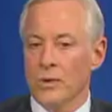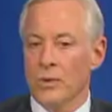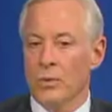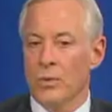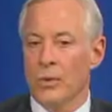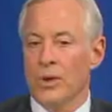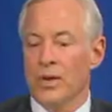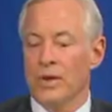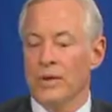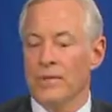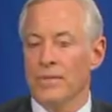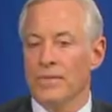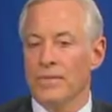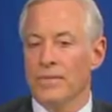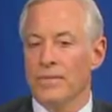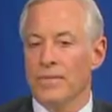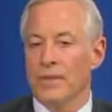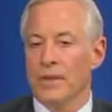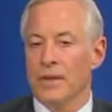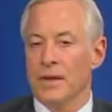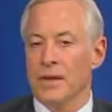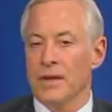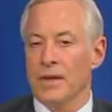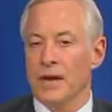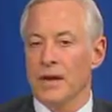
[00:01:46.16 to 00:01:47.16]
Well,
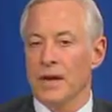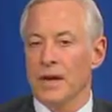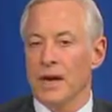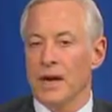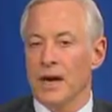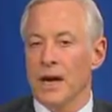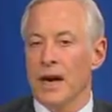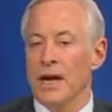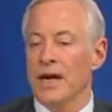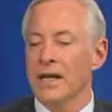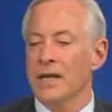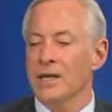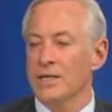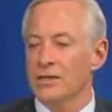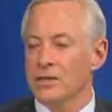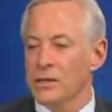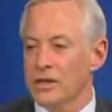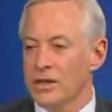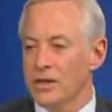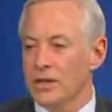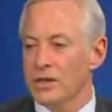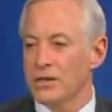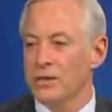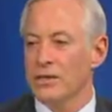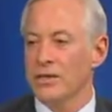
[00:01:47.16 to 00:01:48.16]
I
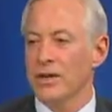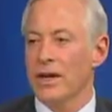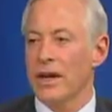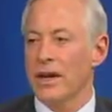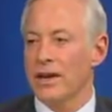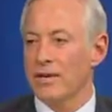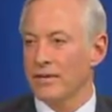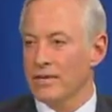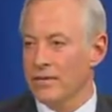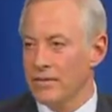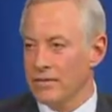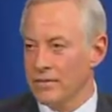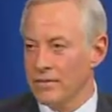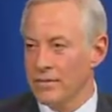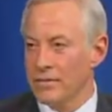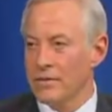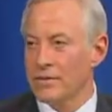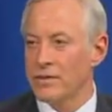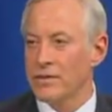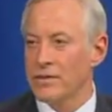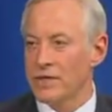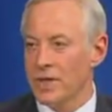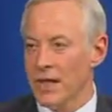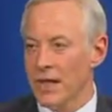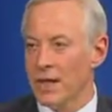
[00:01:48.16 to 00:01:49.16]
continue to have
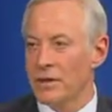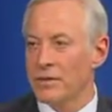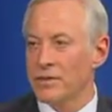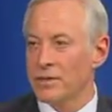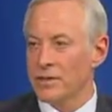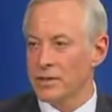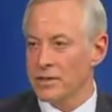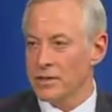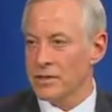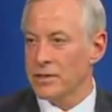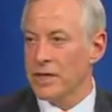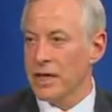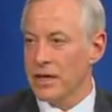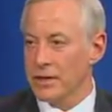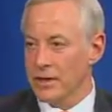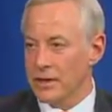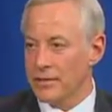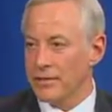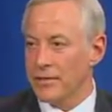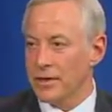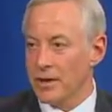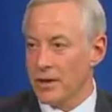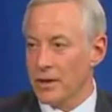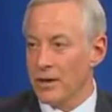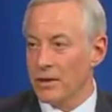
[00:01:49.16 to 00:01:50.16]
challenges and
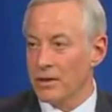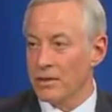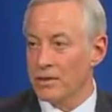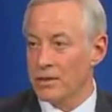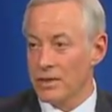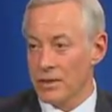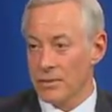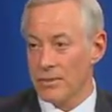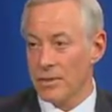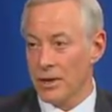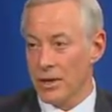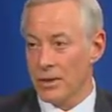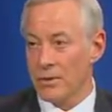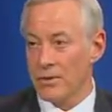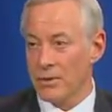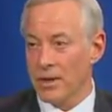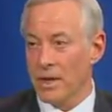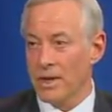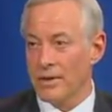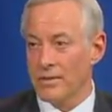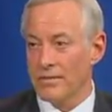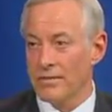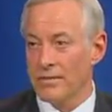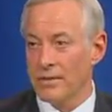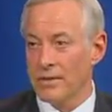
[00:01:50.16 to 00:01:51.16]
difficulties in my own
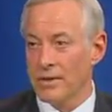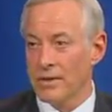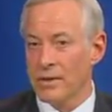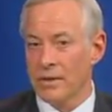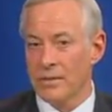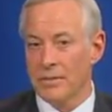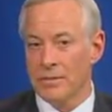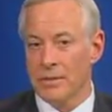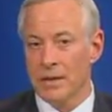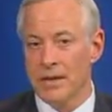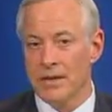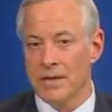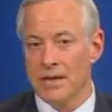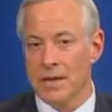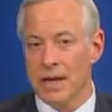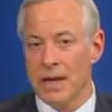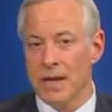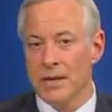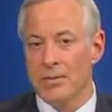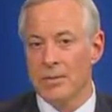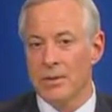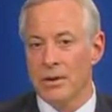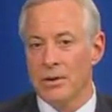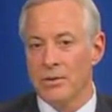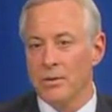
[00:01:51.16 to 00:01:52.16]
life because I
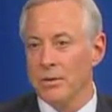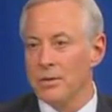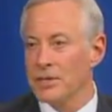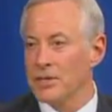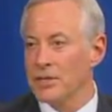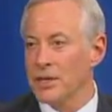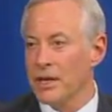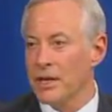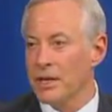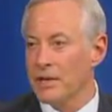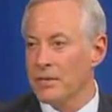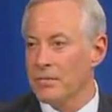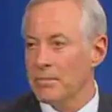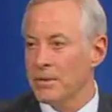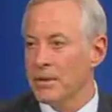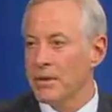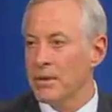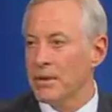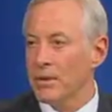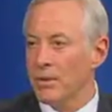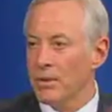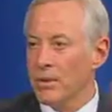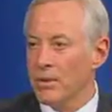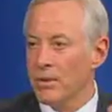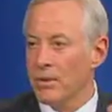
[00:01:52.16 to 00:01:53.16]
am always setting
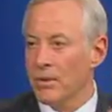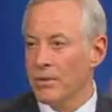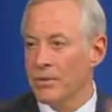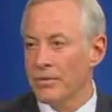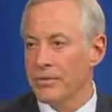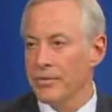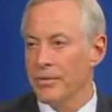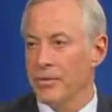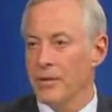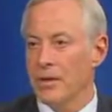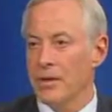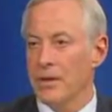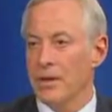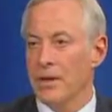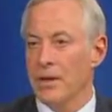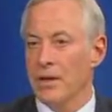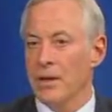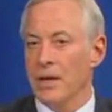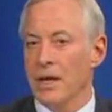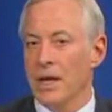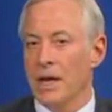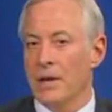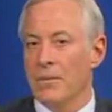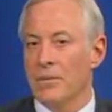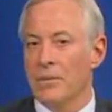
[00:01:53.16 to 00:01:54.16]
bigger goals.
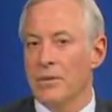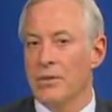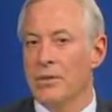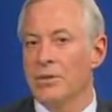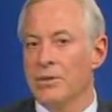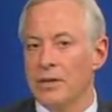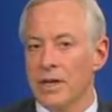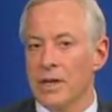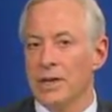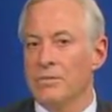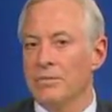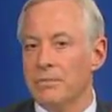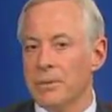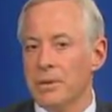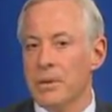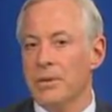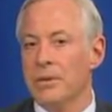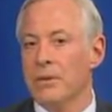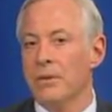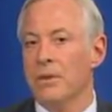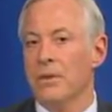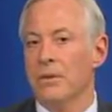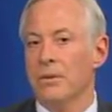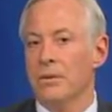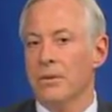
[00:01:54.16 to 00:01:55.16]
And when you set a bigger
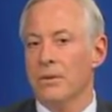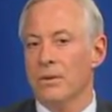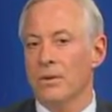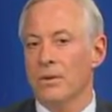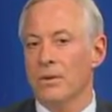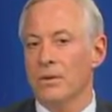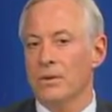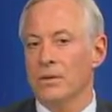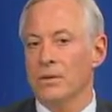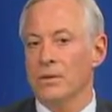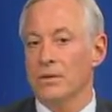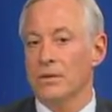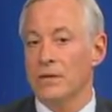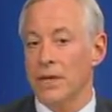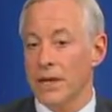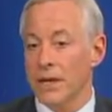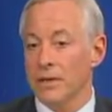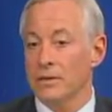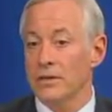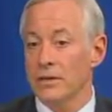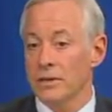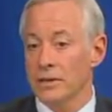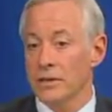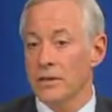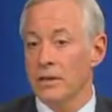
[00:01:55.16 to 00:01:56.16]
goal,
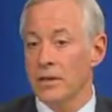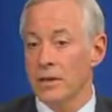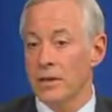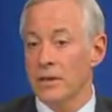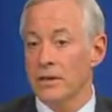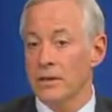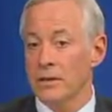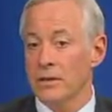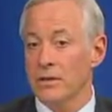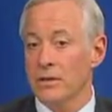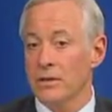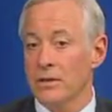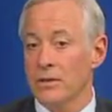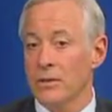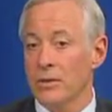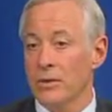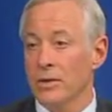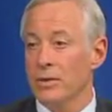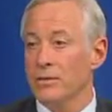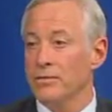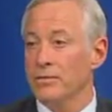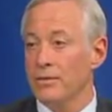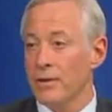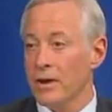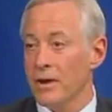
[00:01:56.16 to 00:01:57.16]
chances are you're going
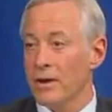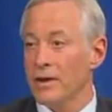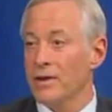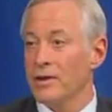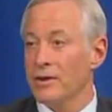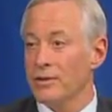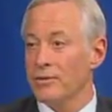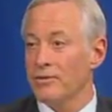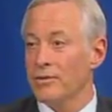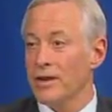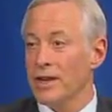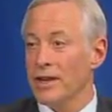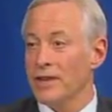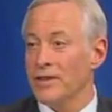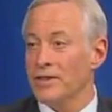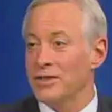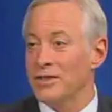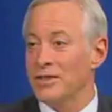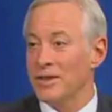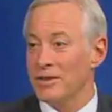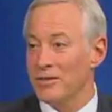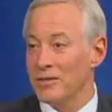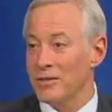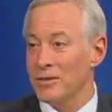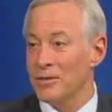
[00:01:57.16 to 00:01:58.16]
to fall on your face
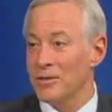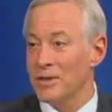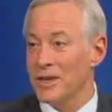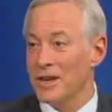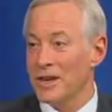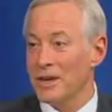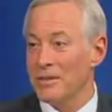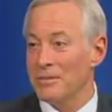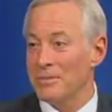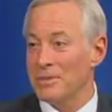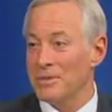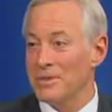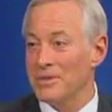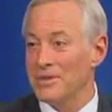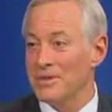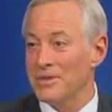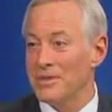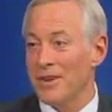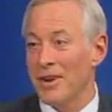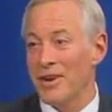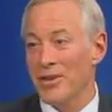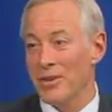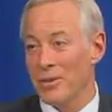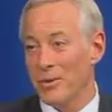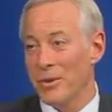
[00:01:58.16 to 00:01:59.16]
a few times
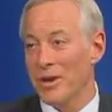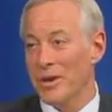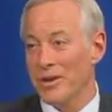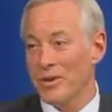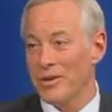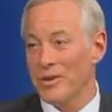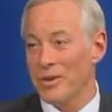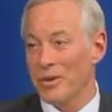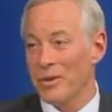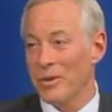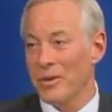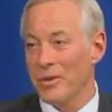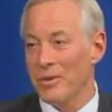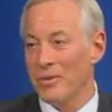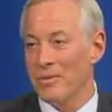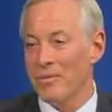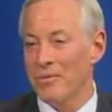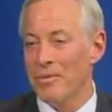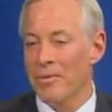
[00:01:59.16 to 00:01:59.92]
on the way to the goal.